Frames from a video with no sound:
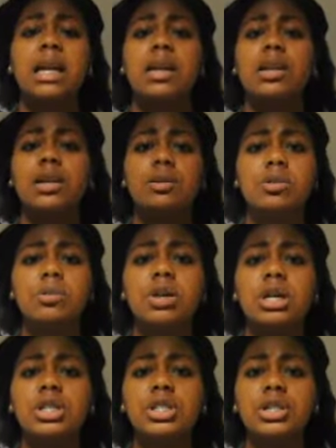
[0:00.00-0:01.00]
and go and
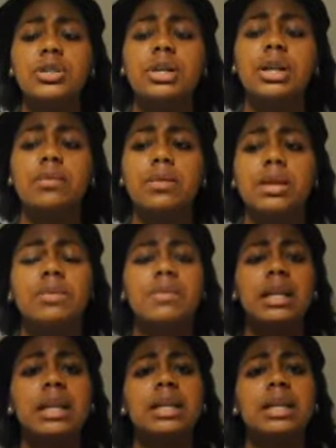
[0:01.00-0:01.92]
wash it or get rid of it,